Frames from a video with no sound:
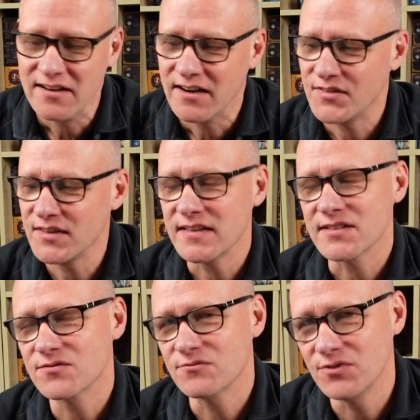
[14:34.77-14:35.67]
I think
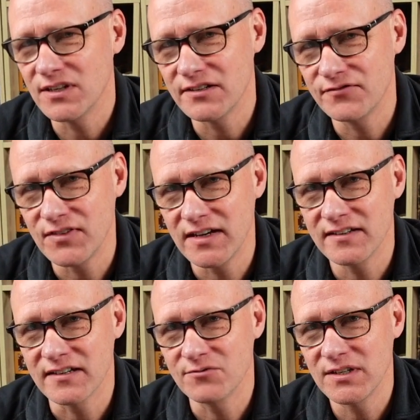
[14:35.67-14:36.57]
that's really fun.
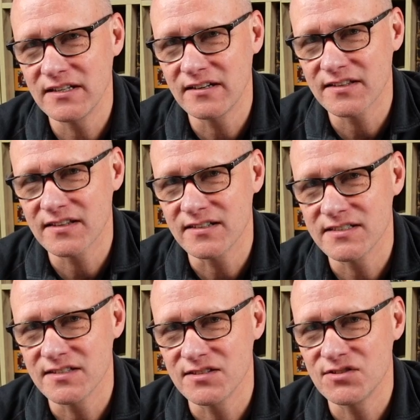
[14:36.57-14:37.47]
I really like the
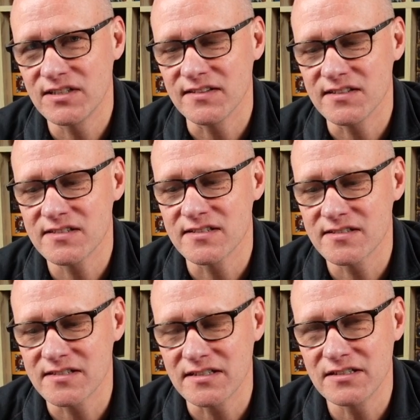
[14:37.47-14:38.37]
idea that you get this
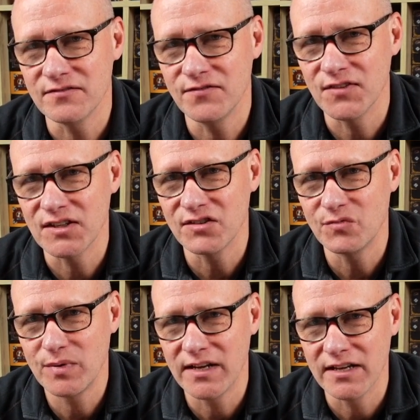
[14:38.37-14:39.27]
distinctive feel
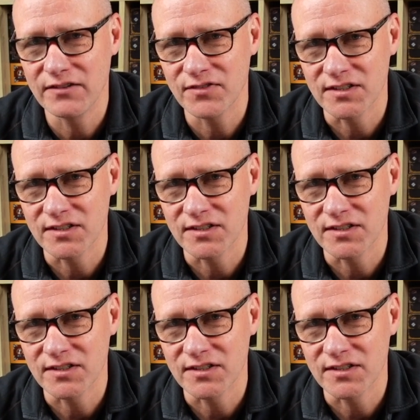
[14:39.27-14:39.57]
of play for